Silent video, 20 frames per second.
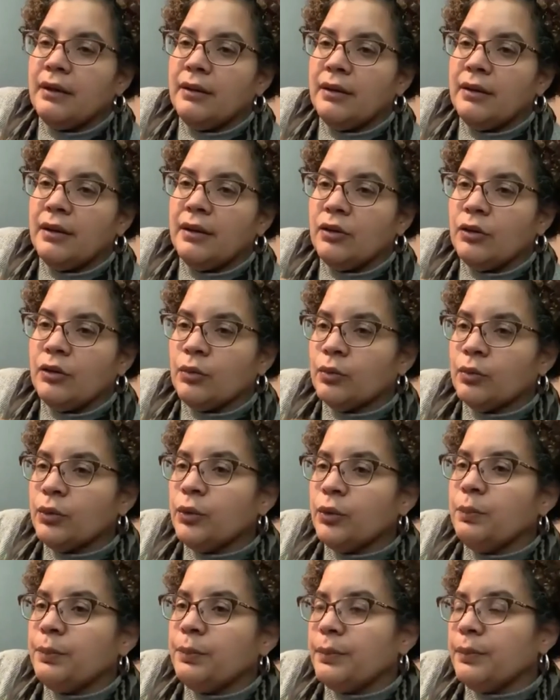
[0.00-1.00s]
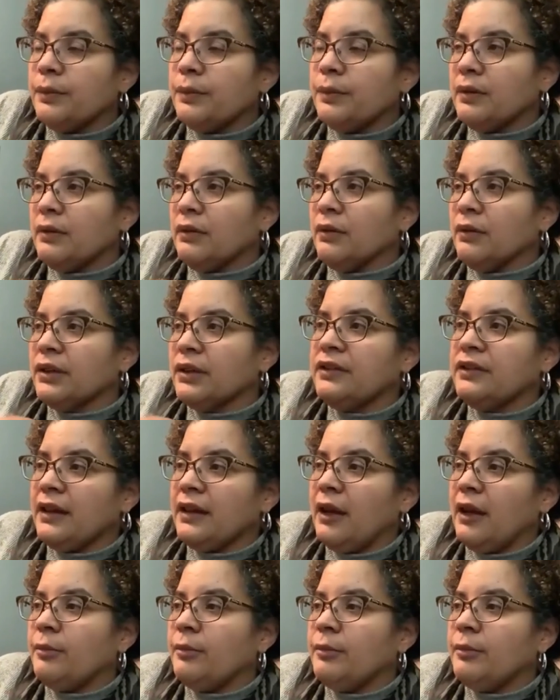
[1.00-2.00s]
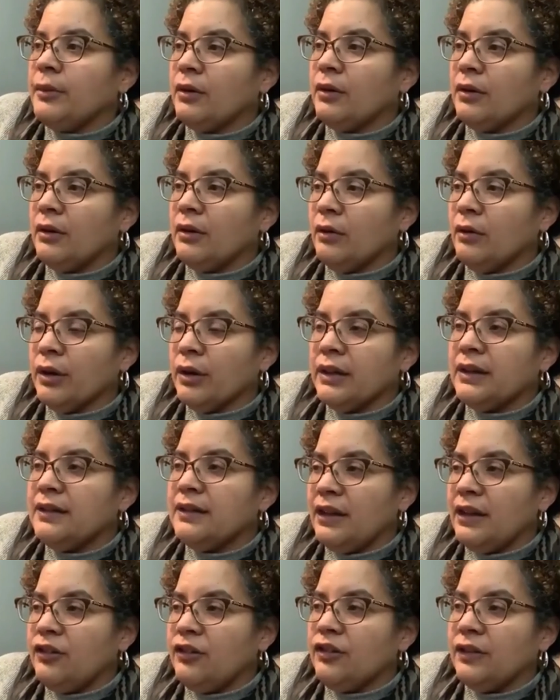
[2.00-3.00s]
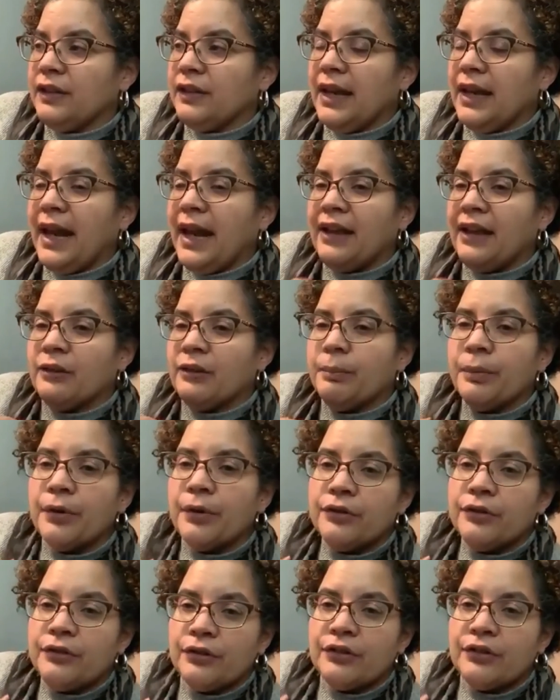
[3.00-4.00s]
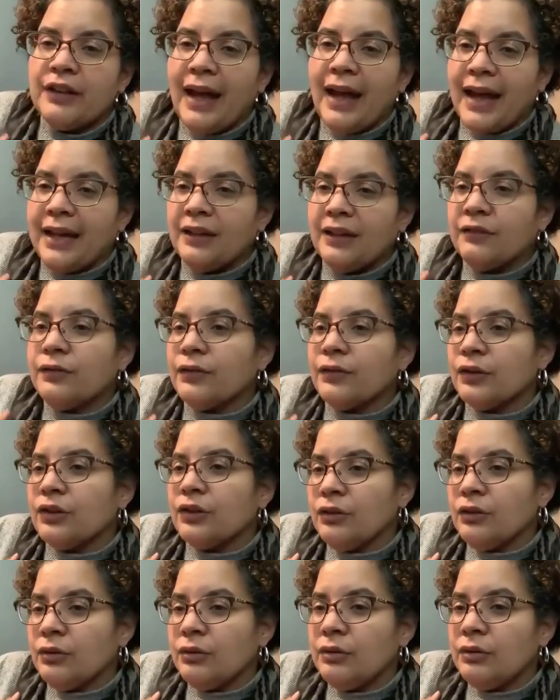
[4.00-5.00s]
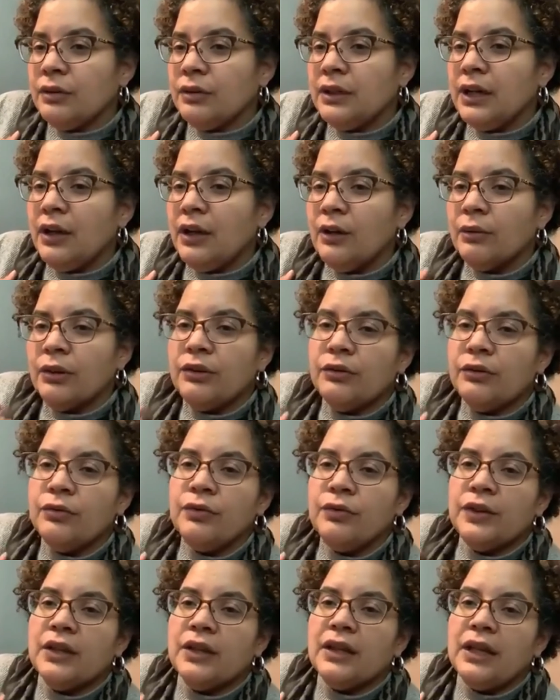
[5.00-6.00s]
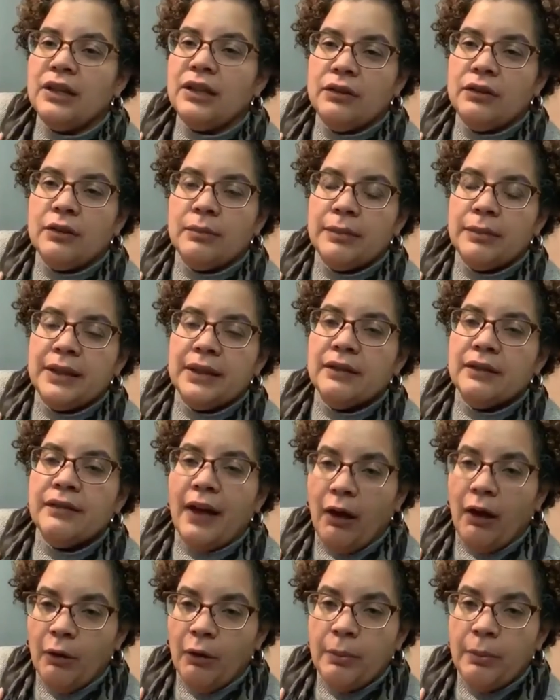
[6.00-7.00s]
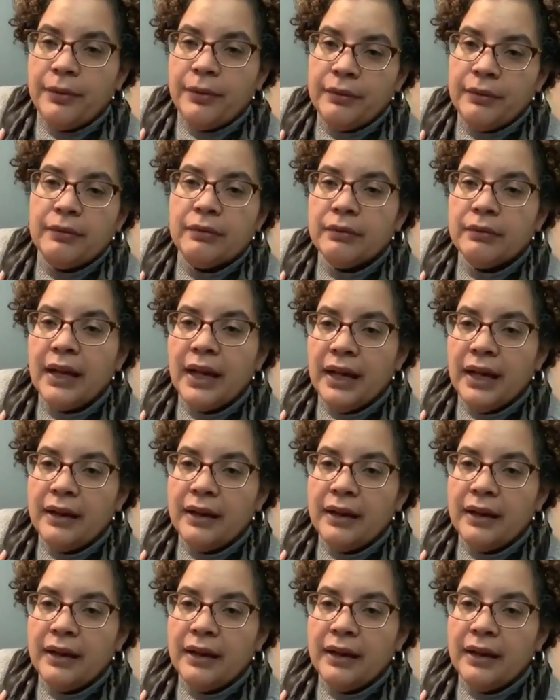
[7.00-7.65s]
group or some organization that has a personal tie-in for you, where you feel like you can be of help. Okay.